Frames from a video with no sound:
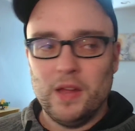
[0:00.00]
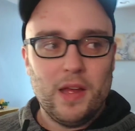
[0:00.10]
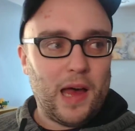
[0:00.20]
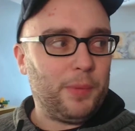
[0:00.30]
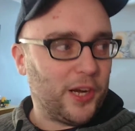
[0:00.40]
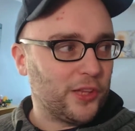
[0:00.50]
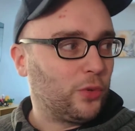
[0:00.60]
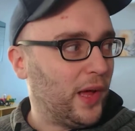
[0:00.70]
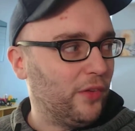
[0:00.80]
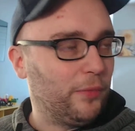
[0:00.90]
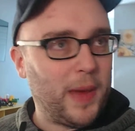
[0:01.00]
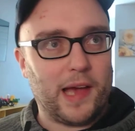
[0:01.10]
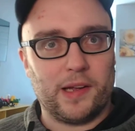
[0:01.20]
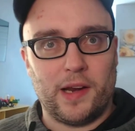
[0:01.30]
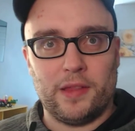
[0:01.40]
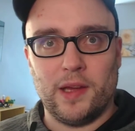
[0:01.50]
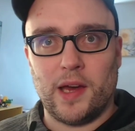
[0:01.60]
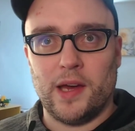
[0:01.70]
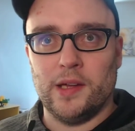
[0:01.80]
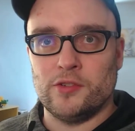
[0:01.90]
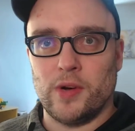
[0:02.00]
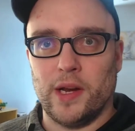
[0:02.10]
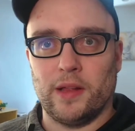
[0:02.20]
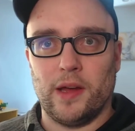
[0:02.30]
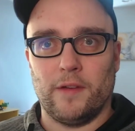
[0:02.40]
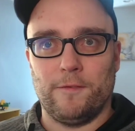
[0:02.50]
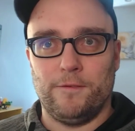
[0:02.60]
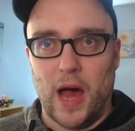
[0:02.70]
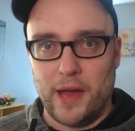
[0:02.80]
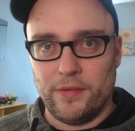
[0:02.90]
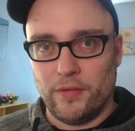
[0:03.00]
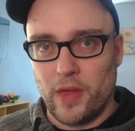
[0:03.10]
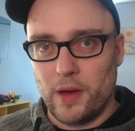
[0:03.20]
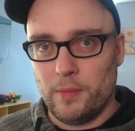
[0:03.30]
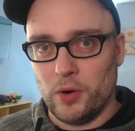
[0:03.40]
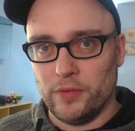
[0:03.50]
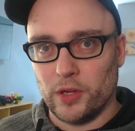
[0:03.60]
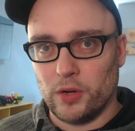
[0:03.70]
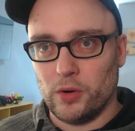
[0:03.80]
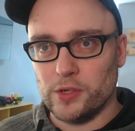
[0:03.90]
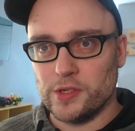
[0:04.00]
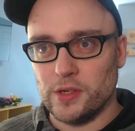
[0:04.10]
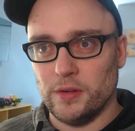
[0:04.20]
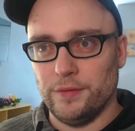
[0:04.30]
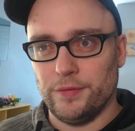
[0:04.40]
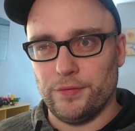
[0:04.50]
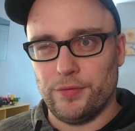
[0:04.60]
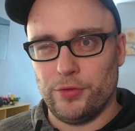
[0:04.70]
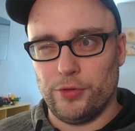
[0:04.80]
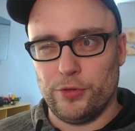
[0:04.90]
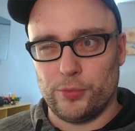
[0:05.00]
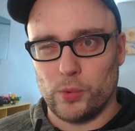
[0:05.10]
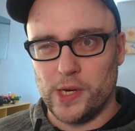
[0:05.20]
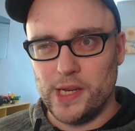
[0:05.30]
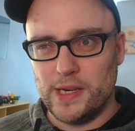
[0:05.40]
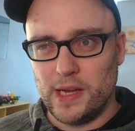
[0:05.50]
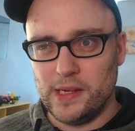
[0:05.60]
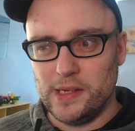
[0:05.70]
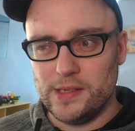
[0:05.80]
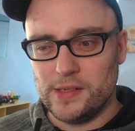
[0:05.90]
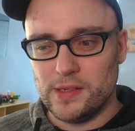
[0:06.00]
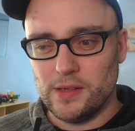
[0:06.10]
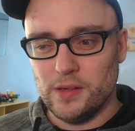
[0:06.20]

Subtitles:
I bought a 12 pack and I think I drank like 5 of them over the course of 3 days.